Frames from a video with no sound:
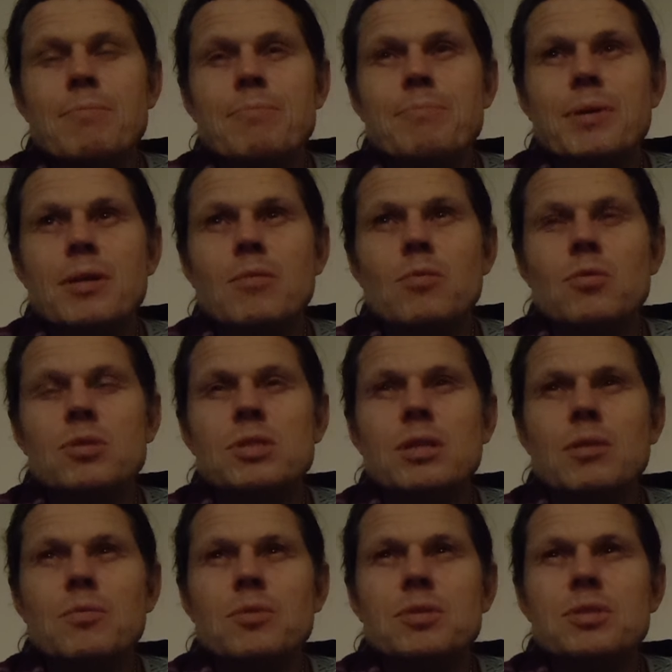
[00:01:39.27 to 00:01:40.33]
but I was
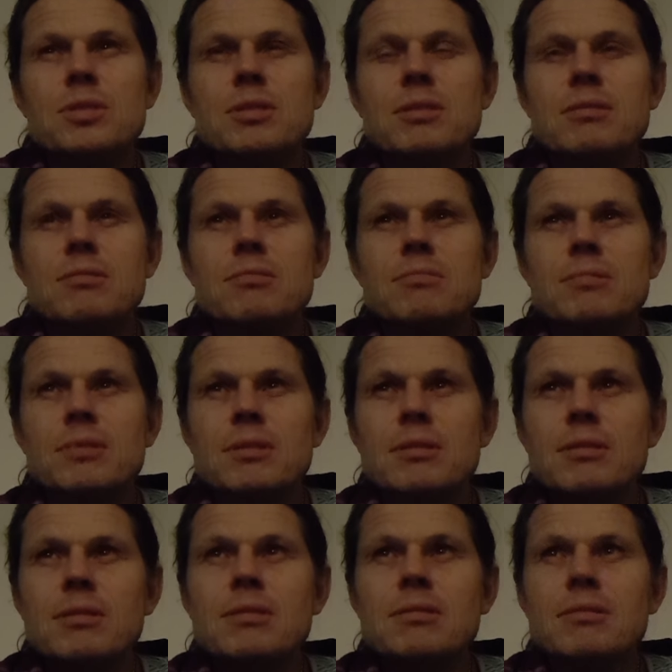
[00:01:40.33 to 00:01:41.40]
I was
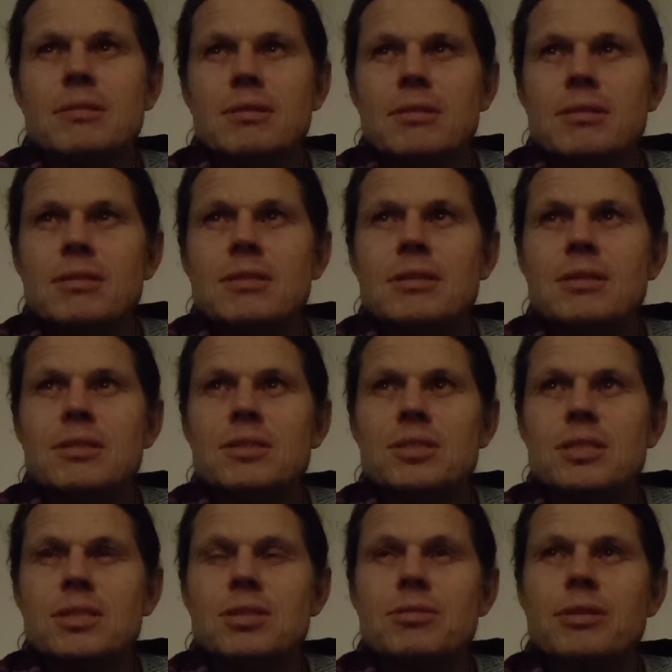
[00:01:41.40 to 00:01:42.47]

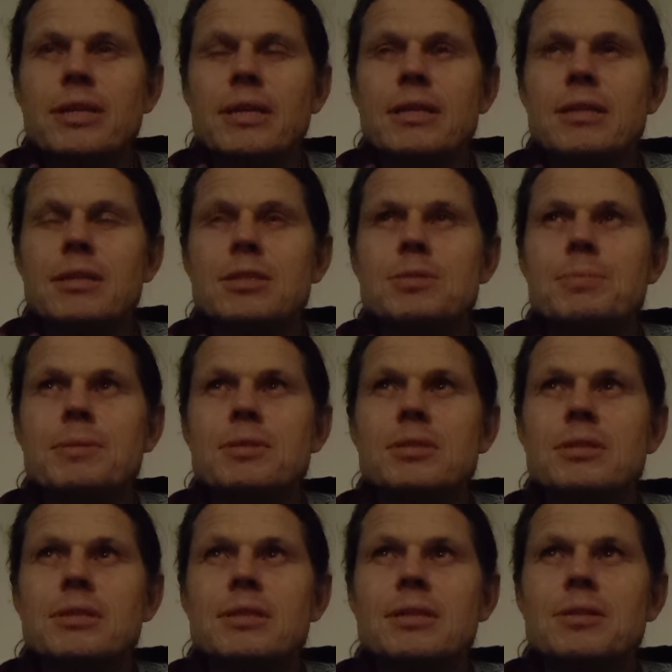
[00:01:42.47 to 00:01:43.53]
considering, and I suppose
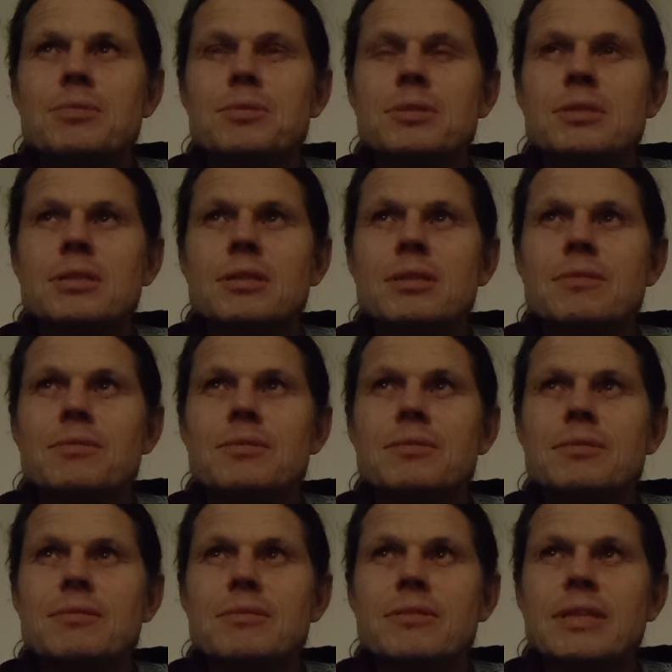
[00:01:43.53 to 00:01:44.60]
I, I was kind of
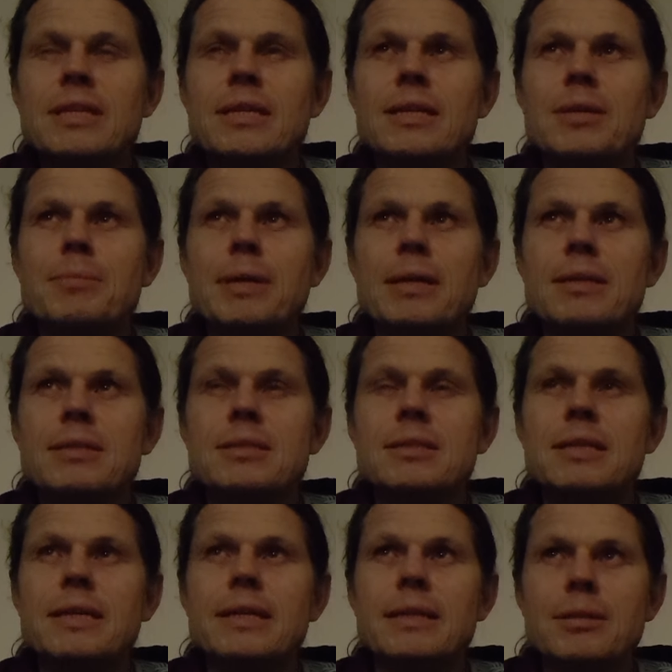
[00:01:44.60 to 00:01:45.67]
thinking about it
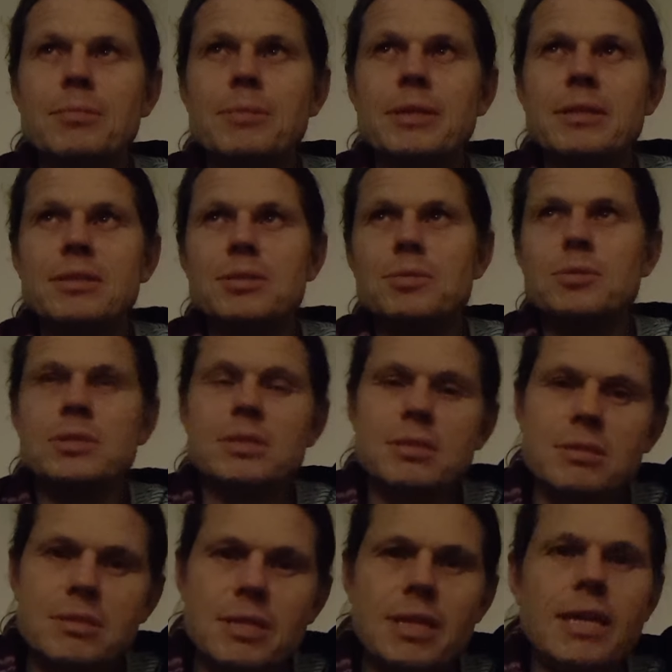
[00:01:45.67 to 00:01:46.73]
today a little bit as I was
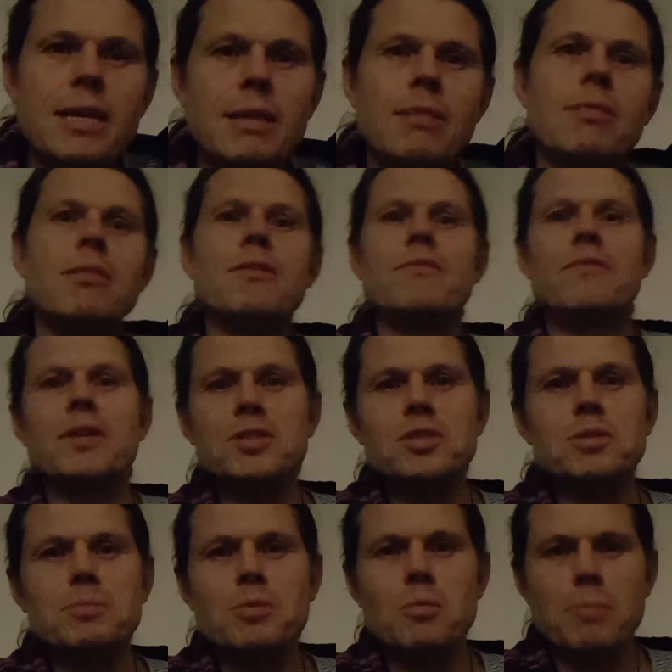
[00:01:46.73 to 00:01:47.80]
digging the
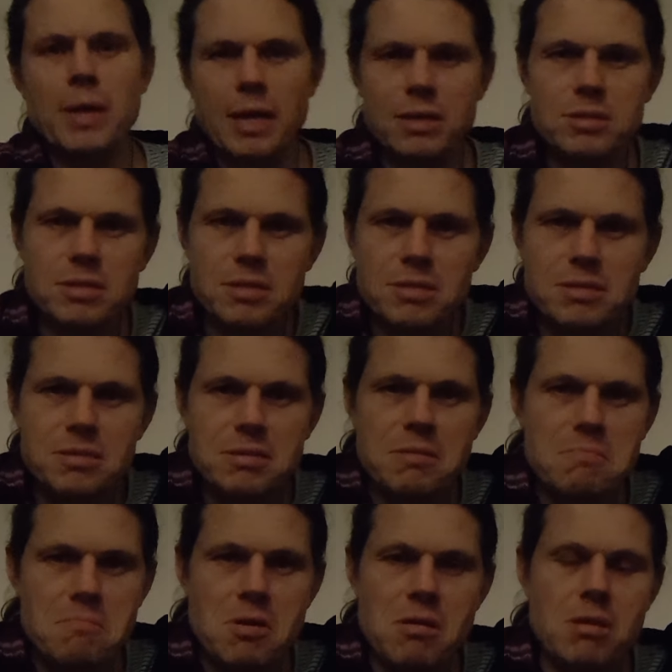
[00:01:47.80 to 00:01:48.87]
vegetable patches
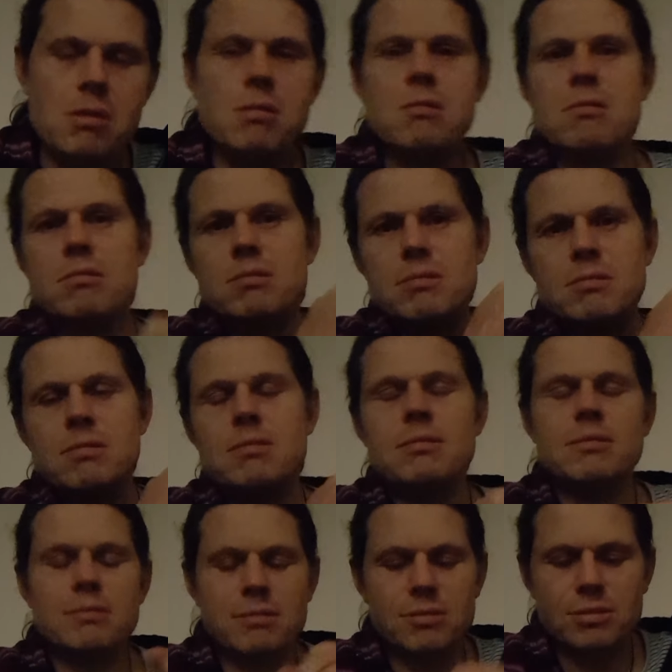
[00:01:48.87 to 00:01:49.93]
in my garden,
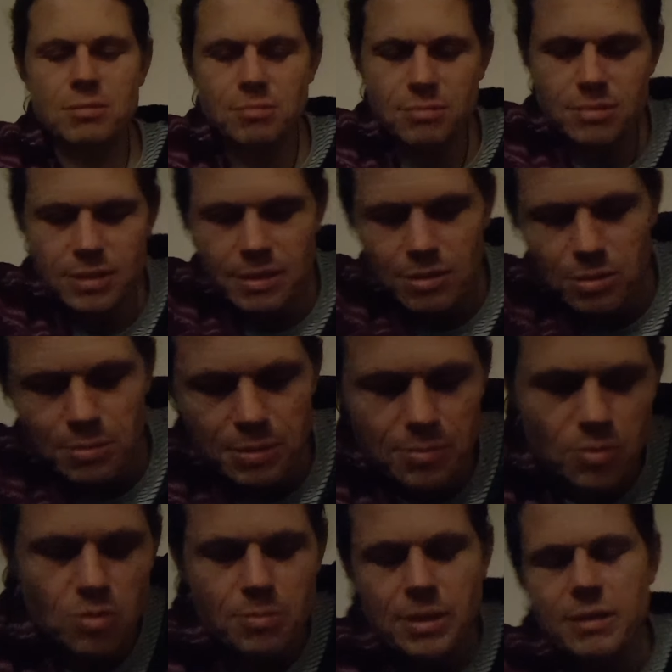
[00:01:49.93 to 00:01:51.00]
and I shall tell you a bit
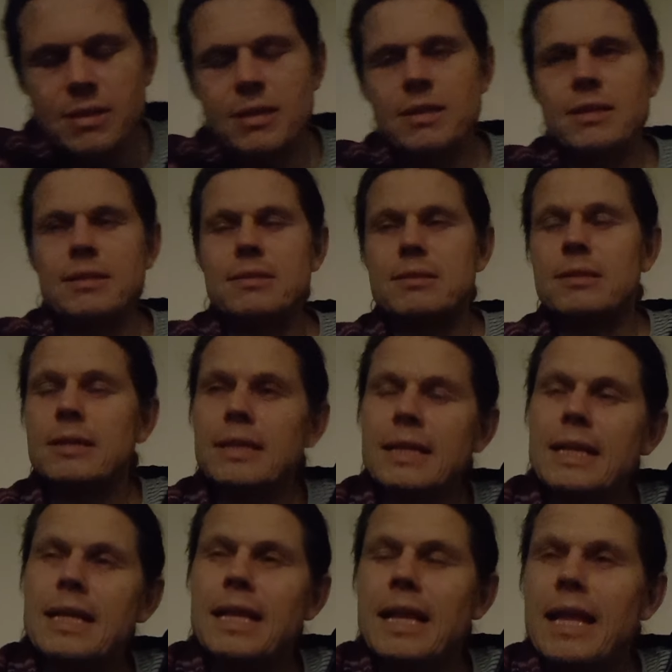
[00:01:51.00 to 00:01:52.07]
more about that later.
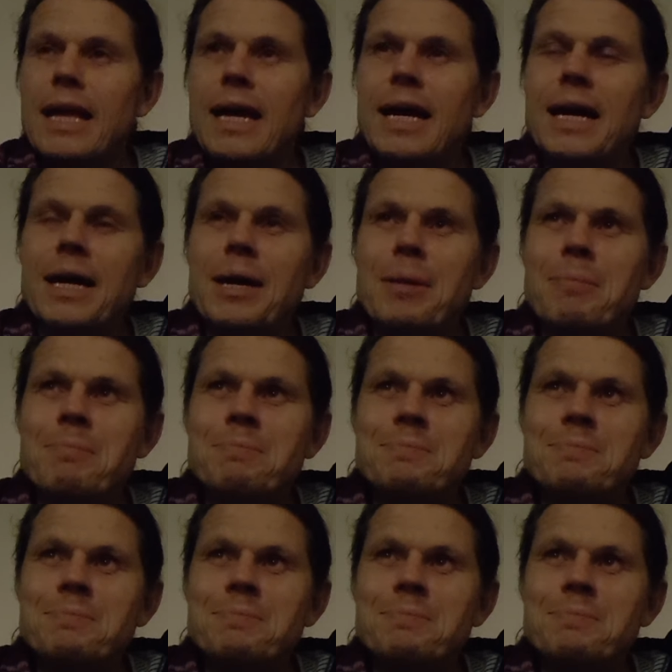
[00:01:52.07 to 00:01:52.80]
Uh,